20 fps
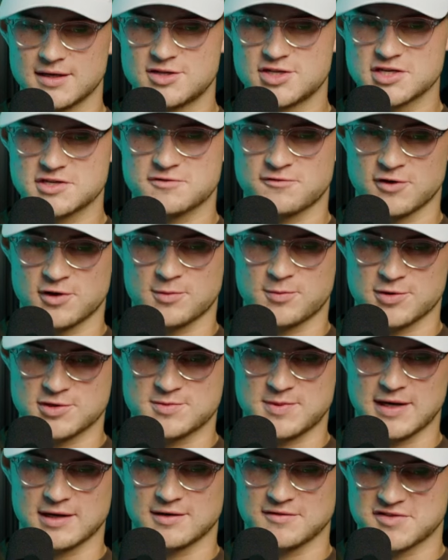just for
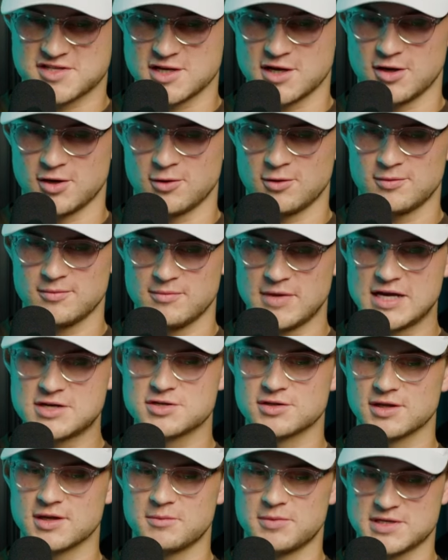perspective, so
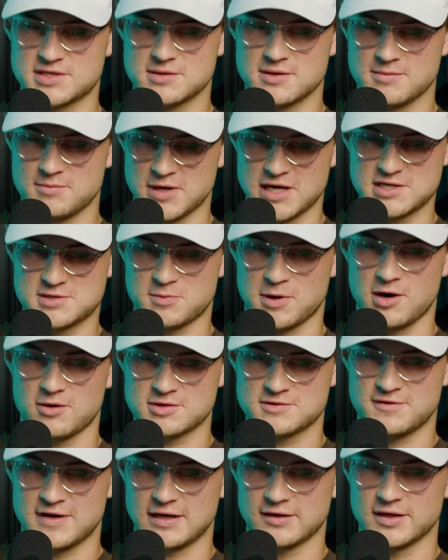Major League Baseball
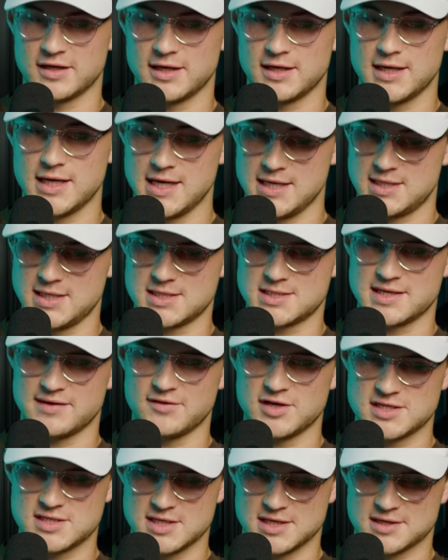was founded in
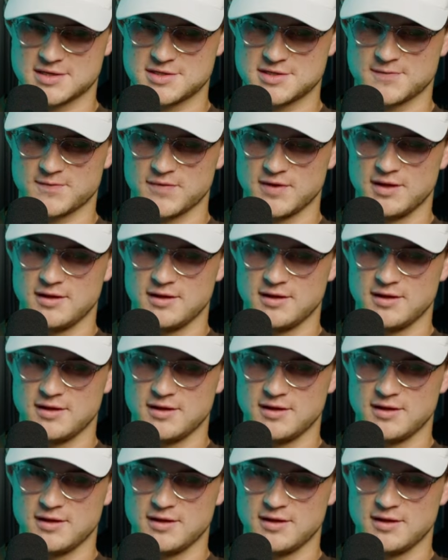1876.